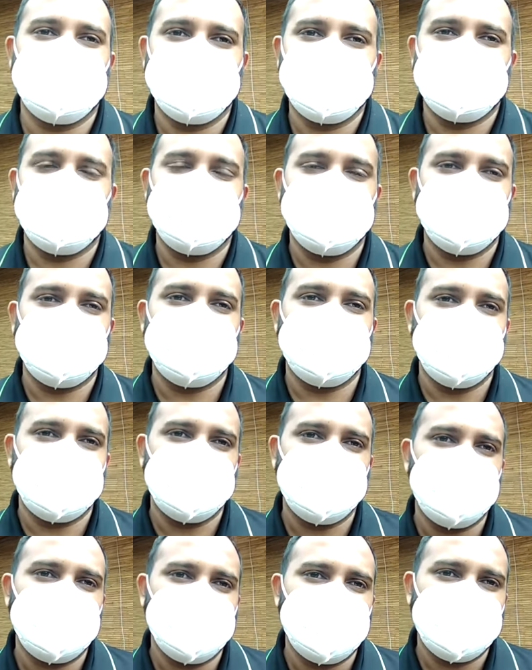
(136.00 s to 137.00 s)
Why is
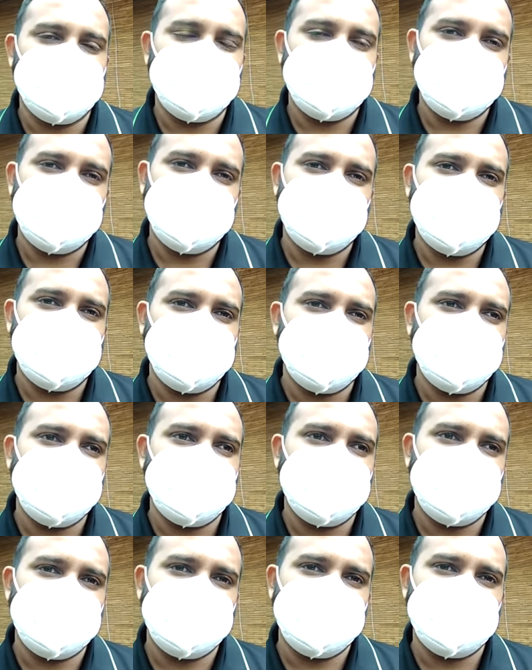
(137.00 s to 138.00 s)
the number is
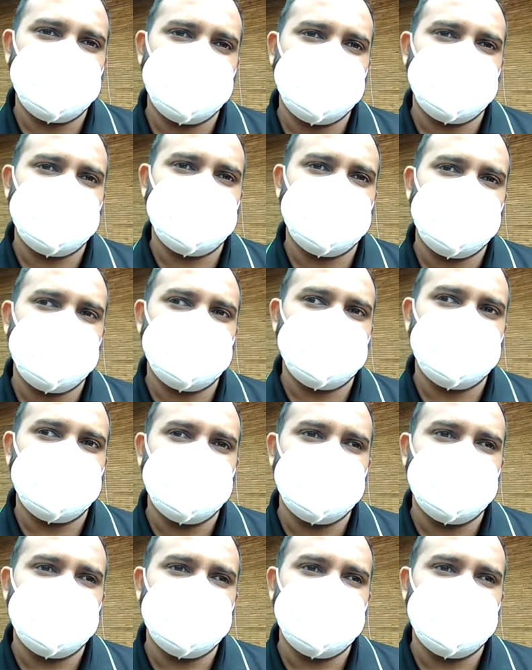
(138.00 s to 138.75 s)
reducing now?